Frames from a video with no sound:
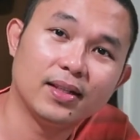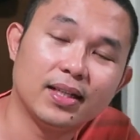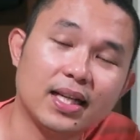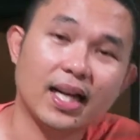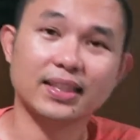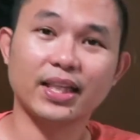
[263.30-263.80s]

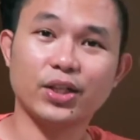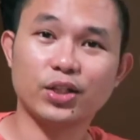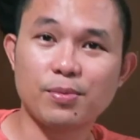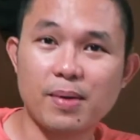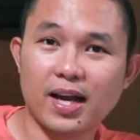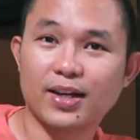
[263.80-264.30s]
na
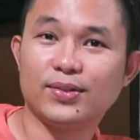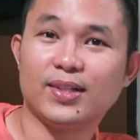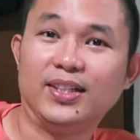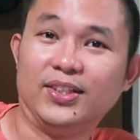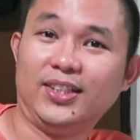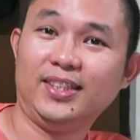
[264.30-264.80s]
nakatayo,
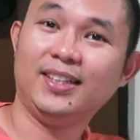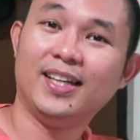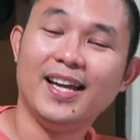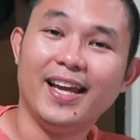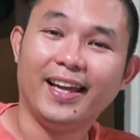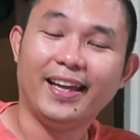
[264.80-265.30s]
gumaganon-ganon.
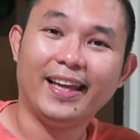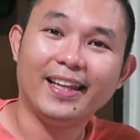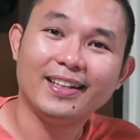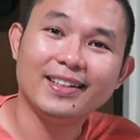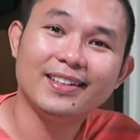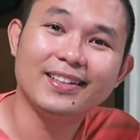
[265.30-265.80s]

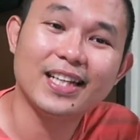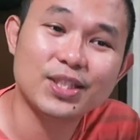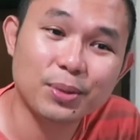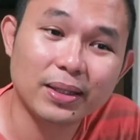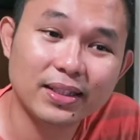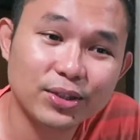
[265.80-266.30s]
And
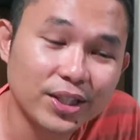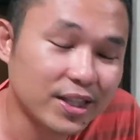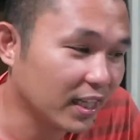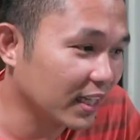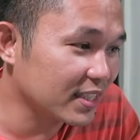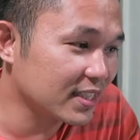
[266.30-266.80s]
that's one
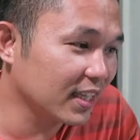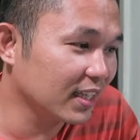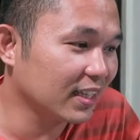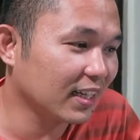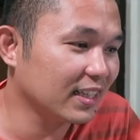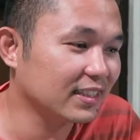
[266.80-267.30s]
good thing
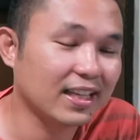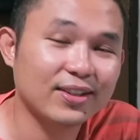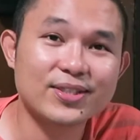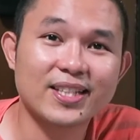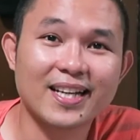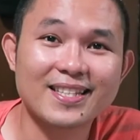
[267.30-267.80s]
kasi nakita
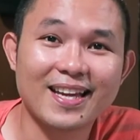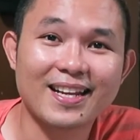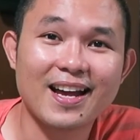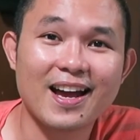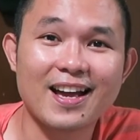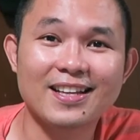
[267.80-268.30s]
ko sa kanya
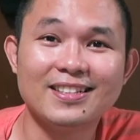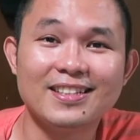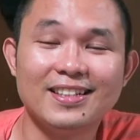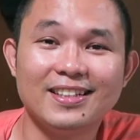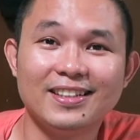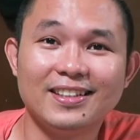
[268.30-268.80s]
na
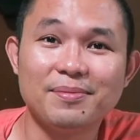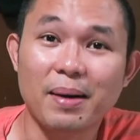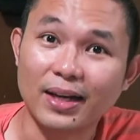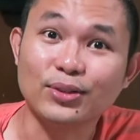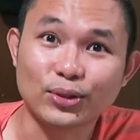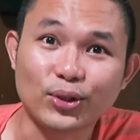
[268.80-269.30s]

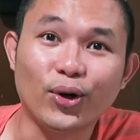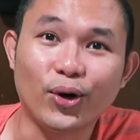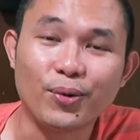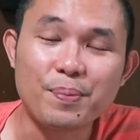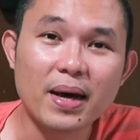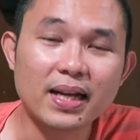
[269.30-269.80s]
parang
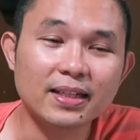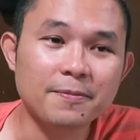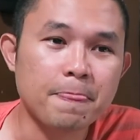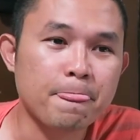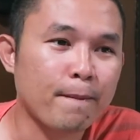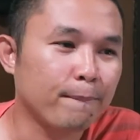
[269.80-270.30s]
totoo,
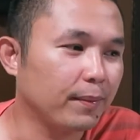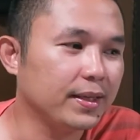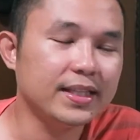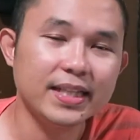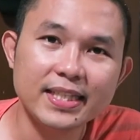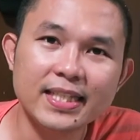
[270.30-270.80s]
parang
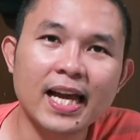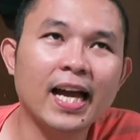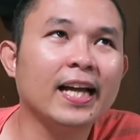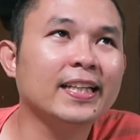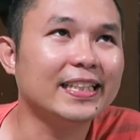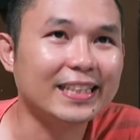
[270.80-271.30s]
hindi
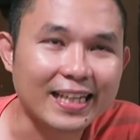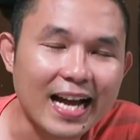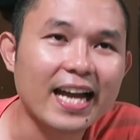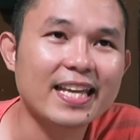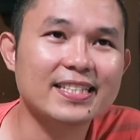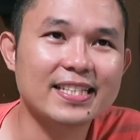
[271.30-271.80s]
niya
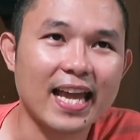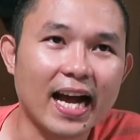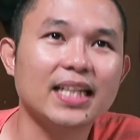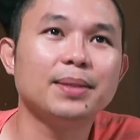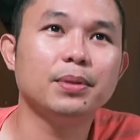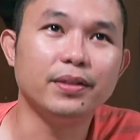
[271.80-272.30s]
ginagaya si
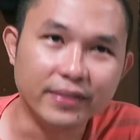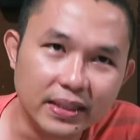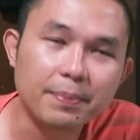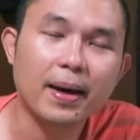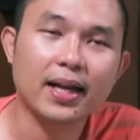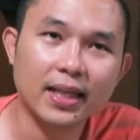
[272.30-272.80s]
Adam
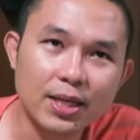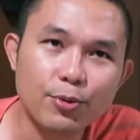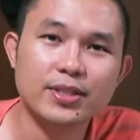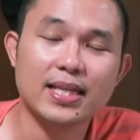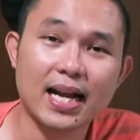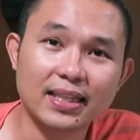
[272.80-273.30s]
Levine, parang he
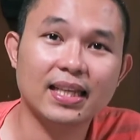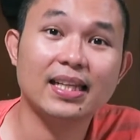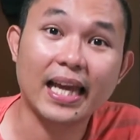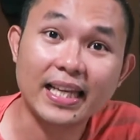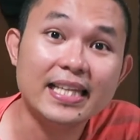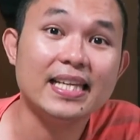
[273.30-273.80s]
was
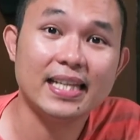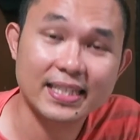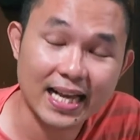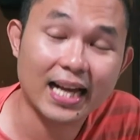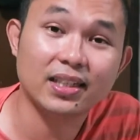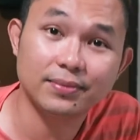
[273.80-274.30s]
acting like he
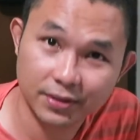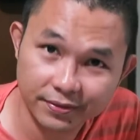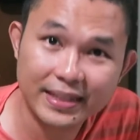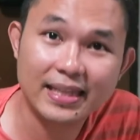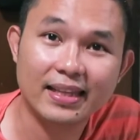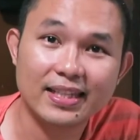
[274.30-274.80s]
is Adam
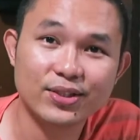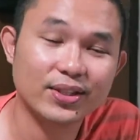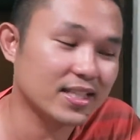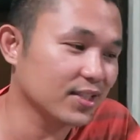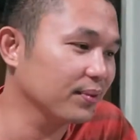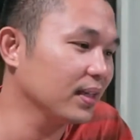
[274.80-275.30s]
Levine. So
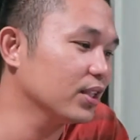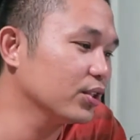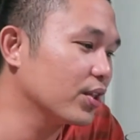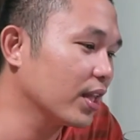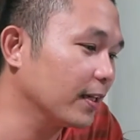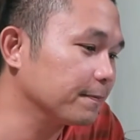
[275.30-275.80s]
that's a really
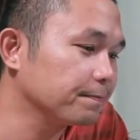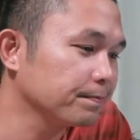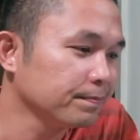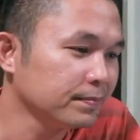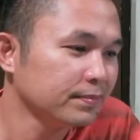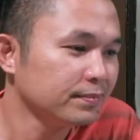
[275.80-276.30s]
good thing.
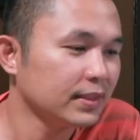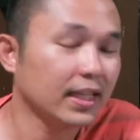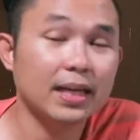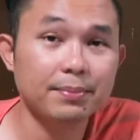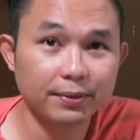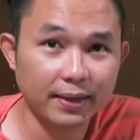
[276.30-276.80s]

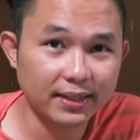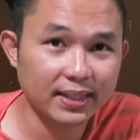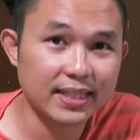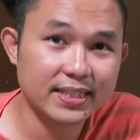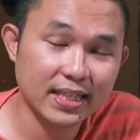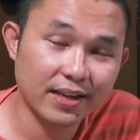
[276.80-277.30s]
Again, my
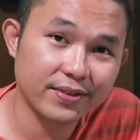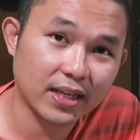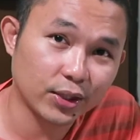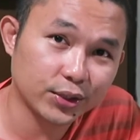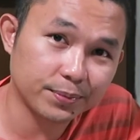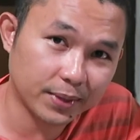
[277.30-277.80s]
rating is
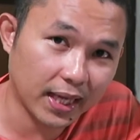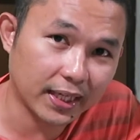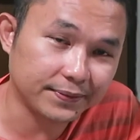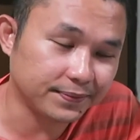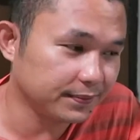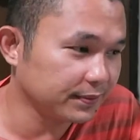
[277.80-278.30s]
7 out of
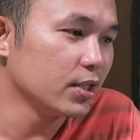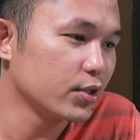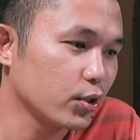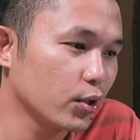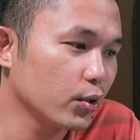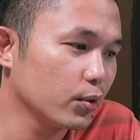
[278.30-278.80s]
10.
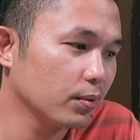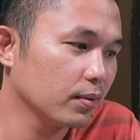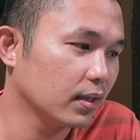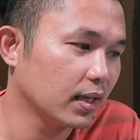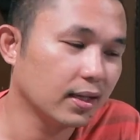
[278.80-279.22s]
So,